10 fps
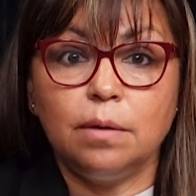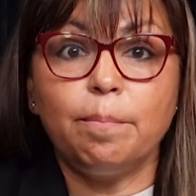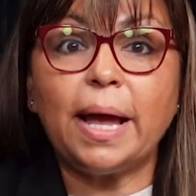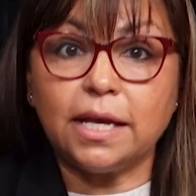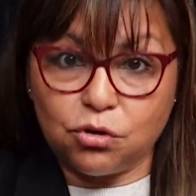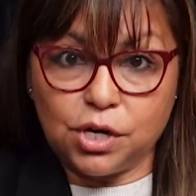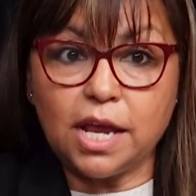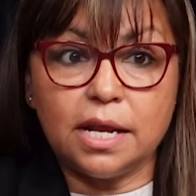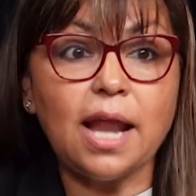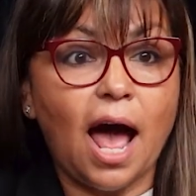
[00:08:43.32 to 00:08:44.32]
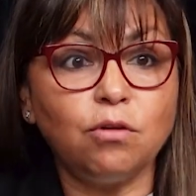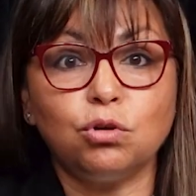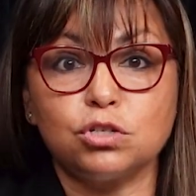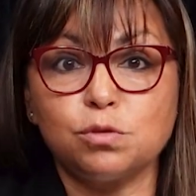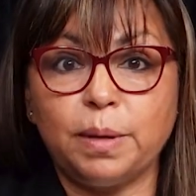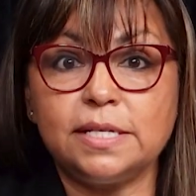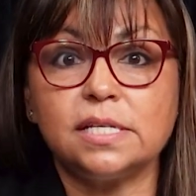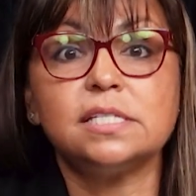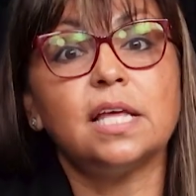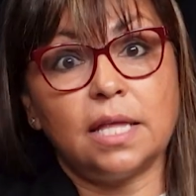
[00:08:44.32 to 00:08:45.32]
by creating outdoor
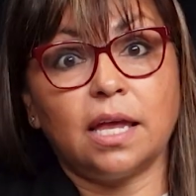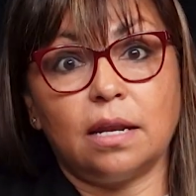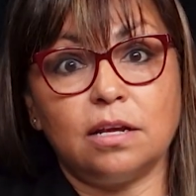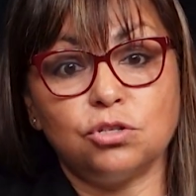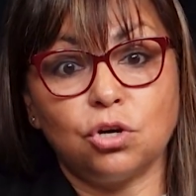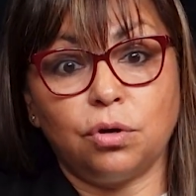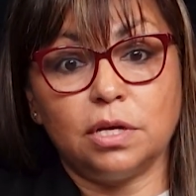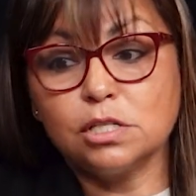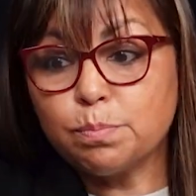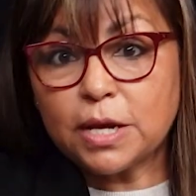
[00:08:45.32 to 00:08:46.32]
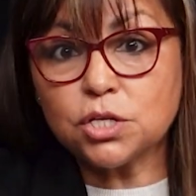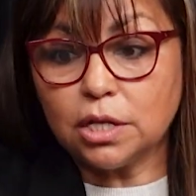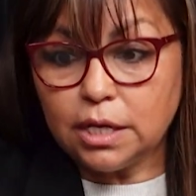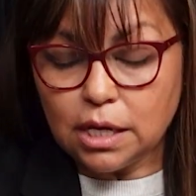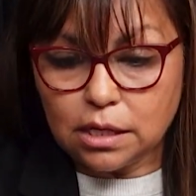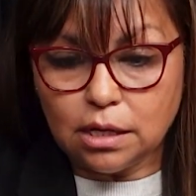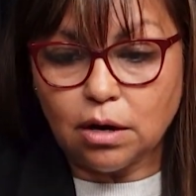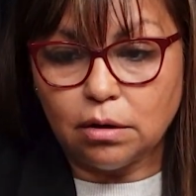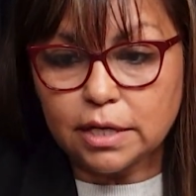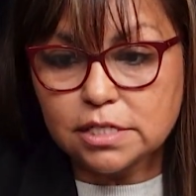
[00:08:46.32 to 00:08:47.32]
spaces that they can enjoy. Especially,
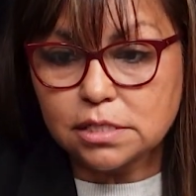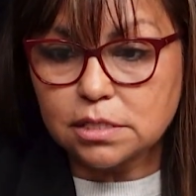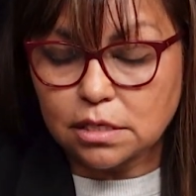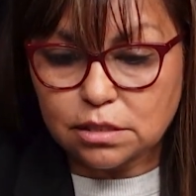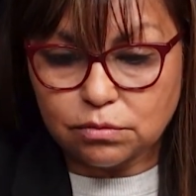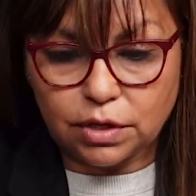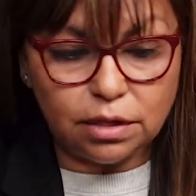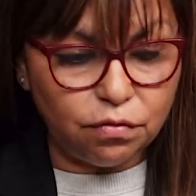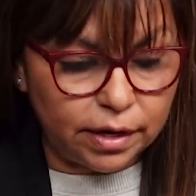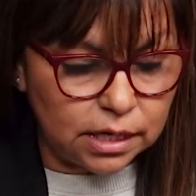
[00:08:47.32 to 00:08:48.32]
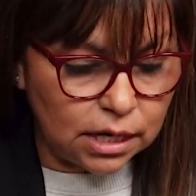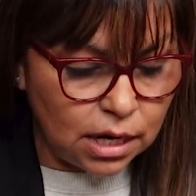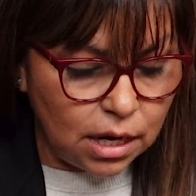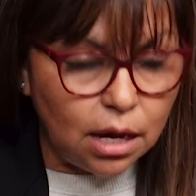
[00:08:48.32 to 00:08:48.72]
it's really funny.